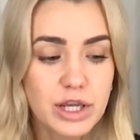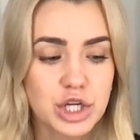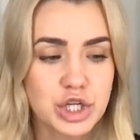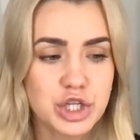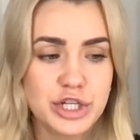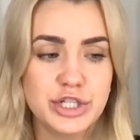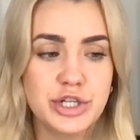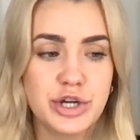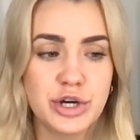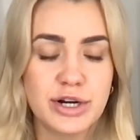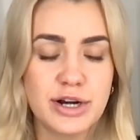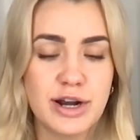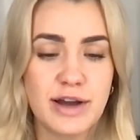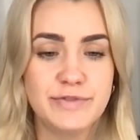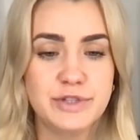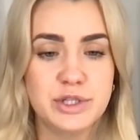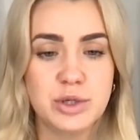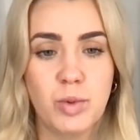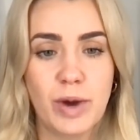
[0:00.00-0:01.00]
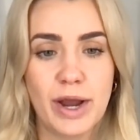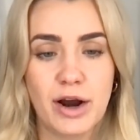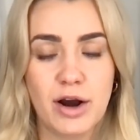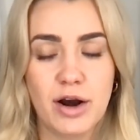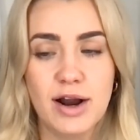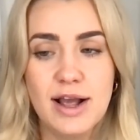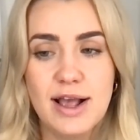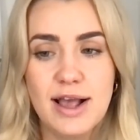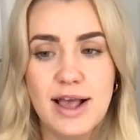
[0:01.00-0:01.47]
She's good enough to
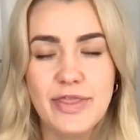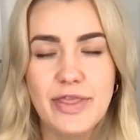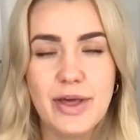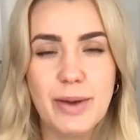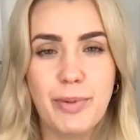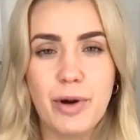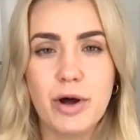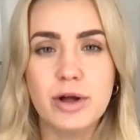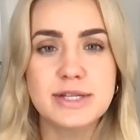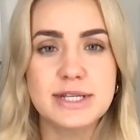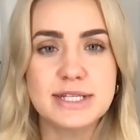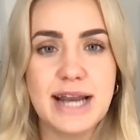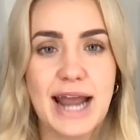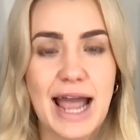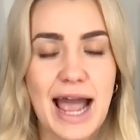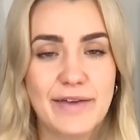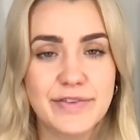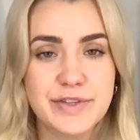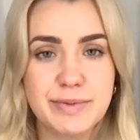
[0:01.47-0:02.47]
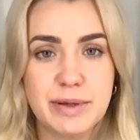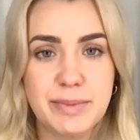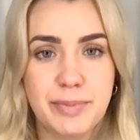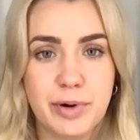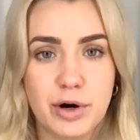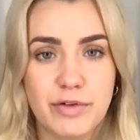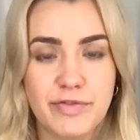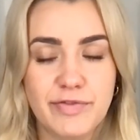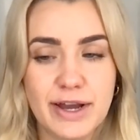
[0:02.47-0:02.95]
where the ball doesn't have to be
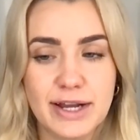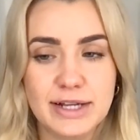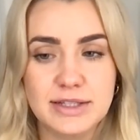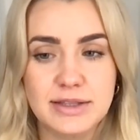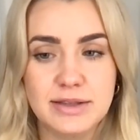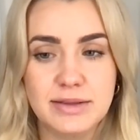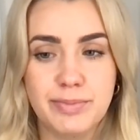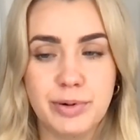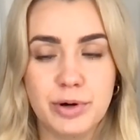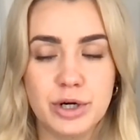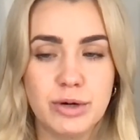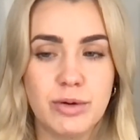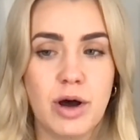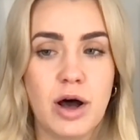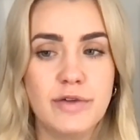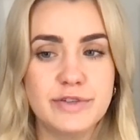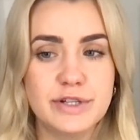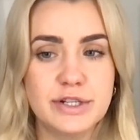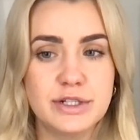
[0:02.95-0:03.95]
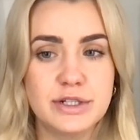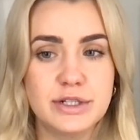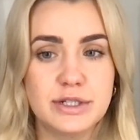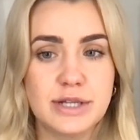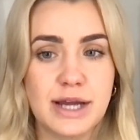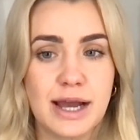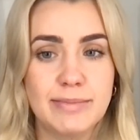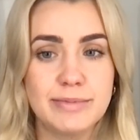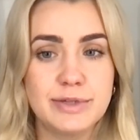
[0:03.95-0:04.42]
perfect. Purdue
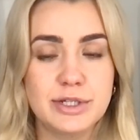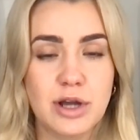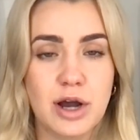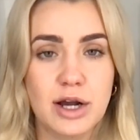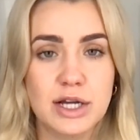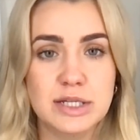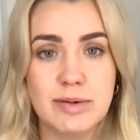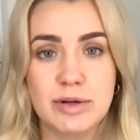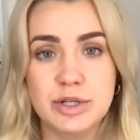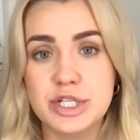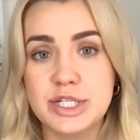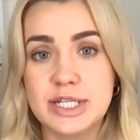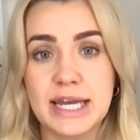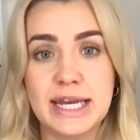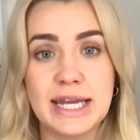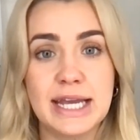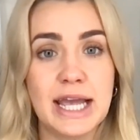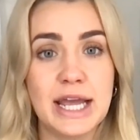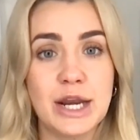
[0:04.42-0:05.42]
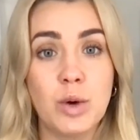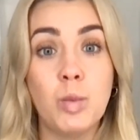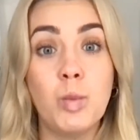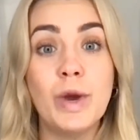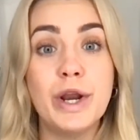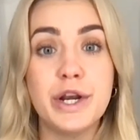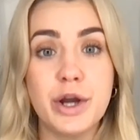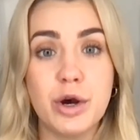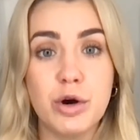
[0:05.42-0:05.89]
oftentimes talks about just getting it in a
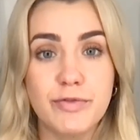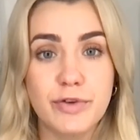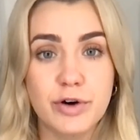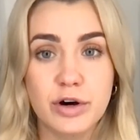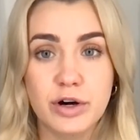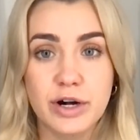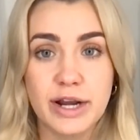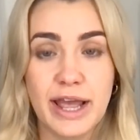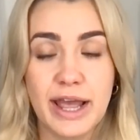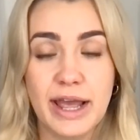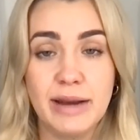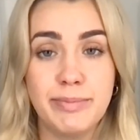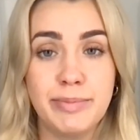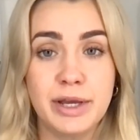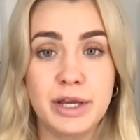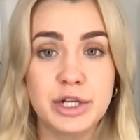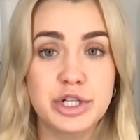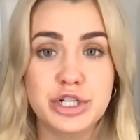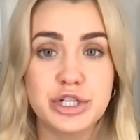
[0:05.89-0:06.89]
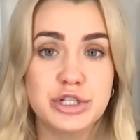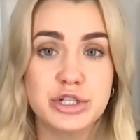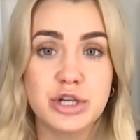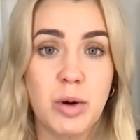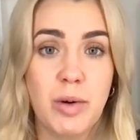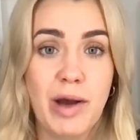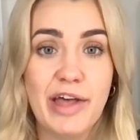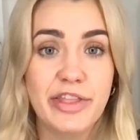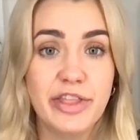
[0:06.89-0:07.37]
window for her to hit because she's
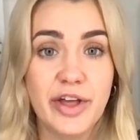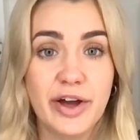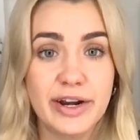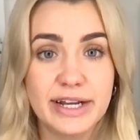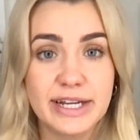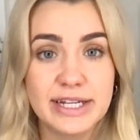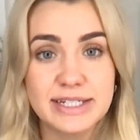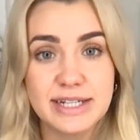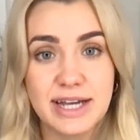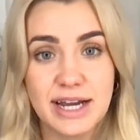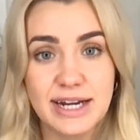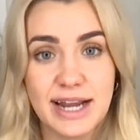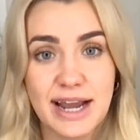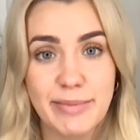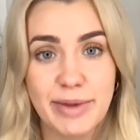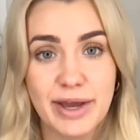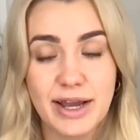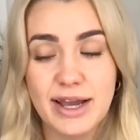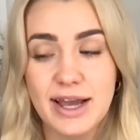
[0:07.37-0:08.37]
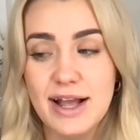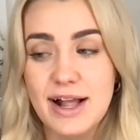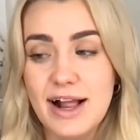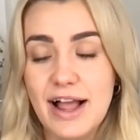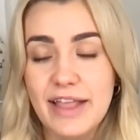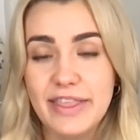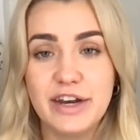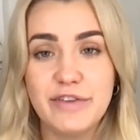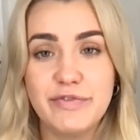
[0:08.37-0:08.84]
so athletic and dynamic
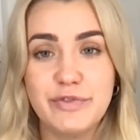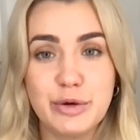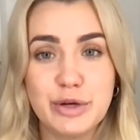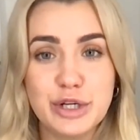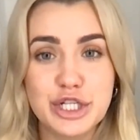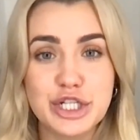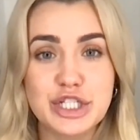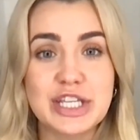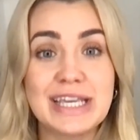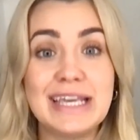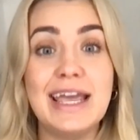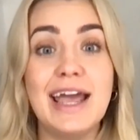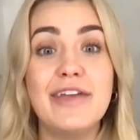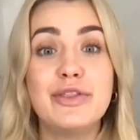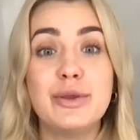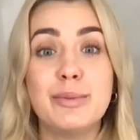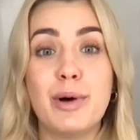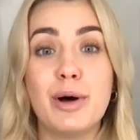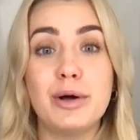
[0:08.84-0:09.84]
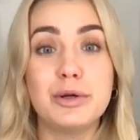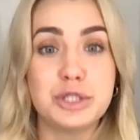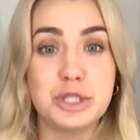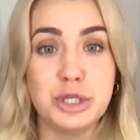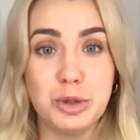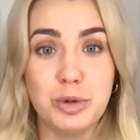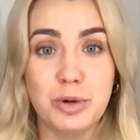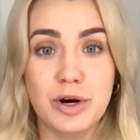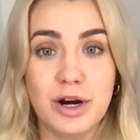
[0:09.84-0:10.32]
that if you can just get the ball
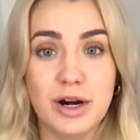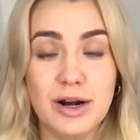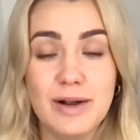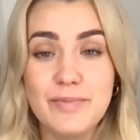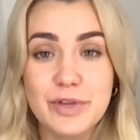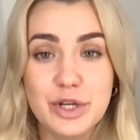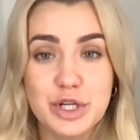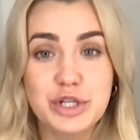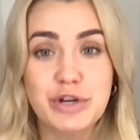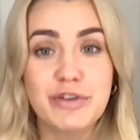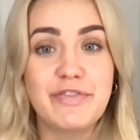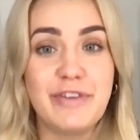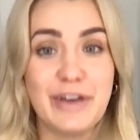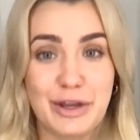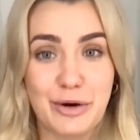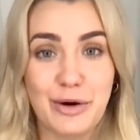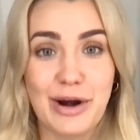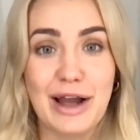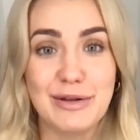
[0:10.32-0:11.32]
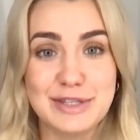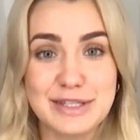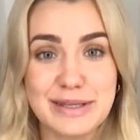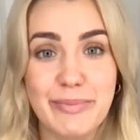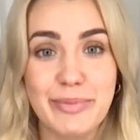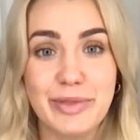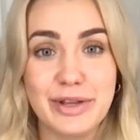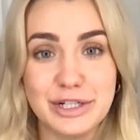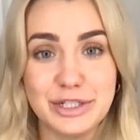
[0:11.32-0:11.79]
to her, she'll figure out
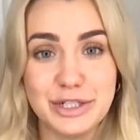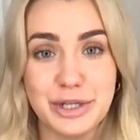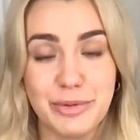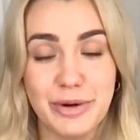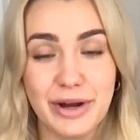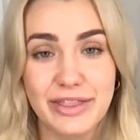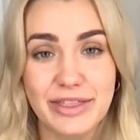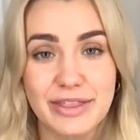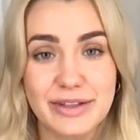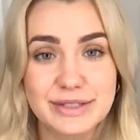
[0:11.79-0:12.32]
something to do with.